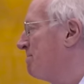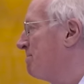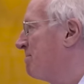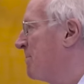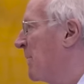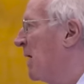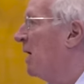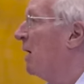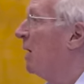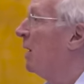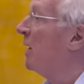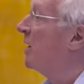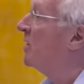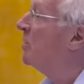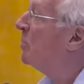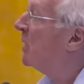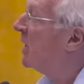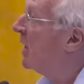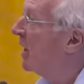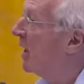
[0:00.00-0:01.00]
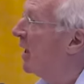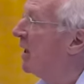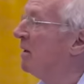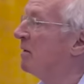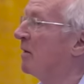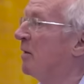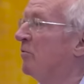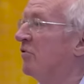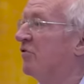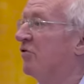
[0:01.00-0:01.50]
At the
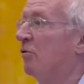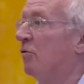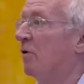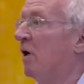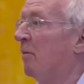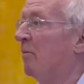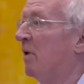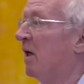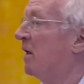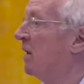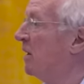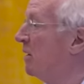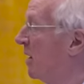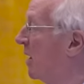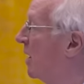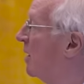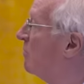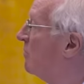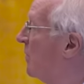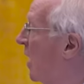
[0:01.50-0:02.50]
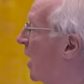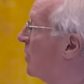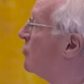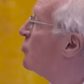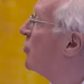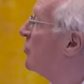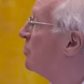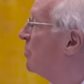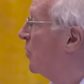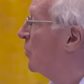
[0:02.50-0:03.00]
beginning, they were still coming in the
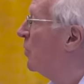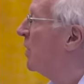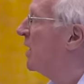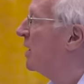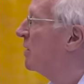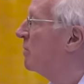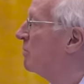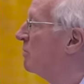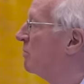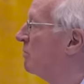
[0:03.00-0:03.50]
hundreds per week,